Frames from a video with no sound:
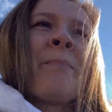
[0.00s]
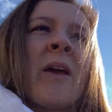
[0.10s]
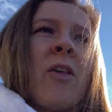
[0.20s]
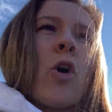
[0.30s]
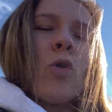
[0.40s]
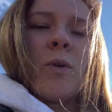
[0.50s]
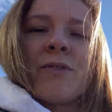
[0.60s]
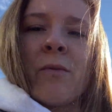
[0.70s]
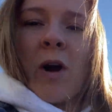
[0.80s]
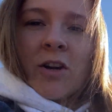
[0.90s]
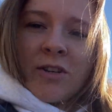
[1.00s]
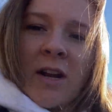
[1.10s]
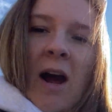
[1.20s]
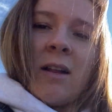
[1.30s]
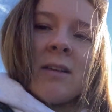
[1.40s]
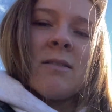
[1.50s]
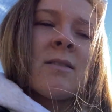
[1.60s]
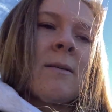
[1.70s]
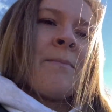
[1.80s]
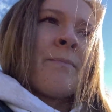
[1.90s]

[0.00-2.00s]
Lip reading: and the gold one's from Rogers and Highlands.